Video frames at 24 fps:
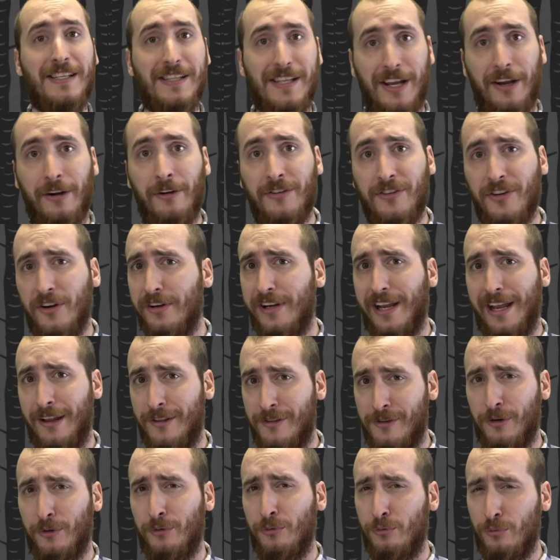years our kids
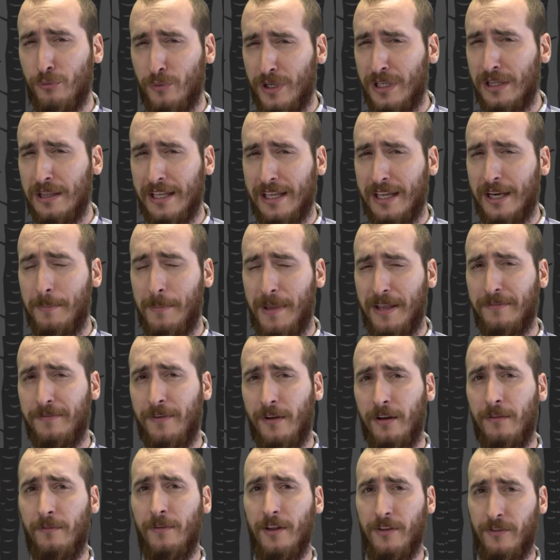are really gonna make
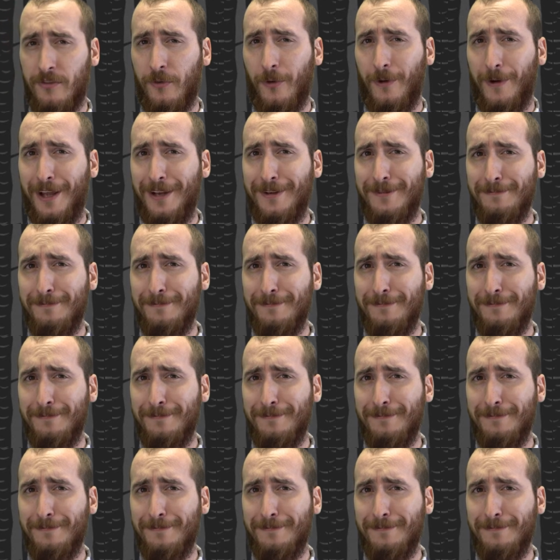fun of us for it.